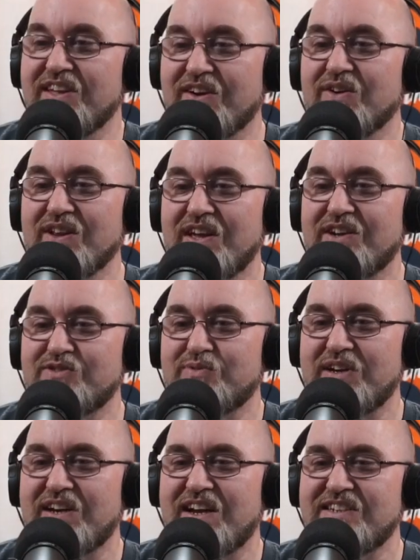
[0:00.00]
in
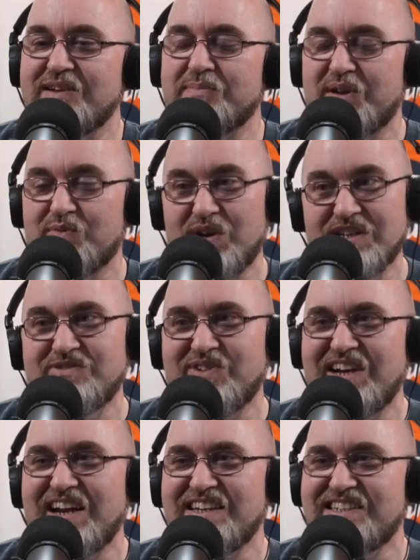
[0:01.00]
2019, but it was
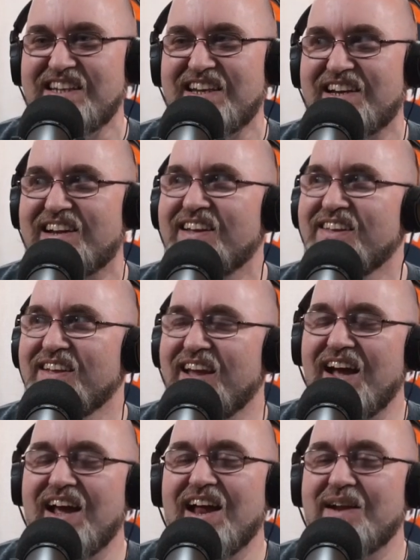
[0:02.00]
2019,
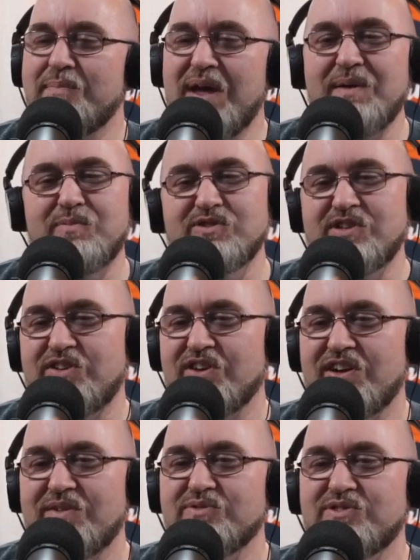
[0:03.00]
and man, was it
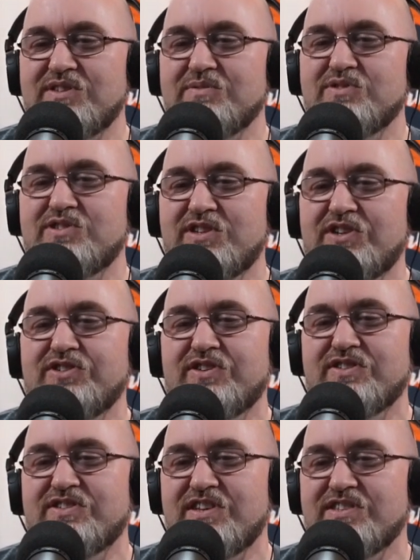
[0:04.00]
good! It was such a
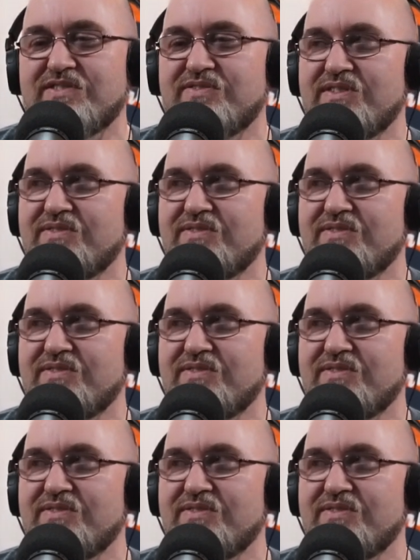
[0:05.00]
good season of